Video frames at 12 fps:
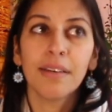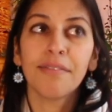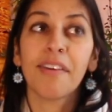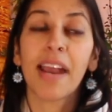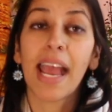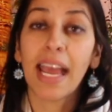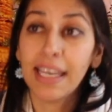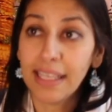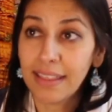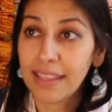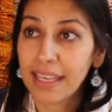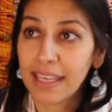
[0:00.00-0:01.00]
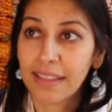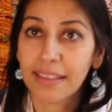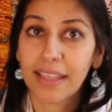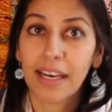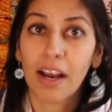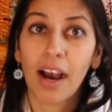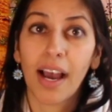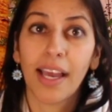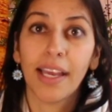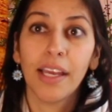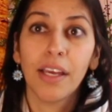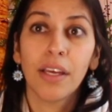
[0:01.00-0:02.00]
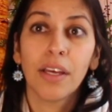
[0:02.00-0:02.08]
for anything that I